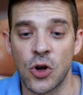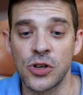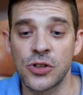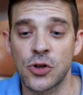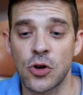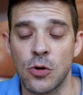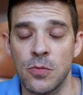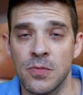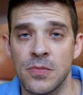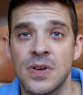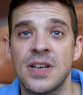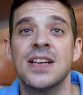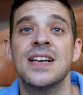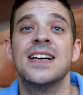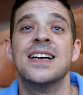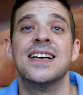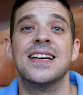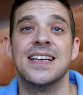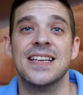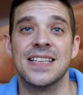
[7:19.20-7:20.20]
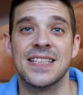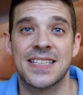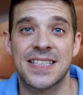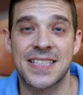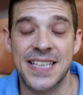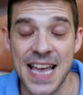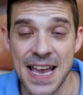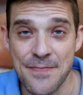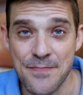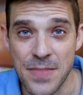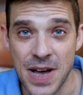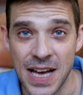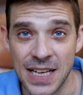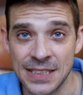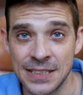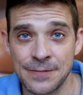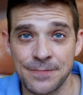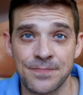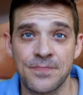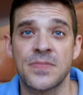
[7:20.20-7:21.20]
Neutrum. Same
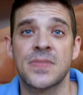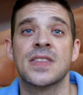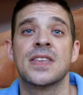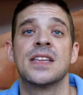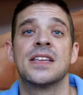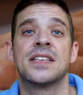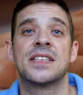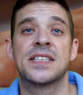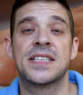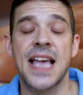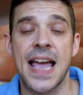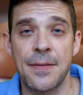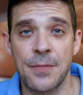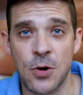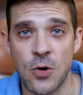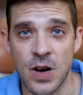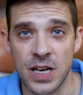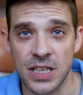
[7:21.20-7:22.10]
man, same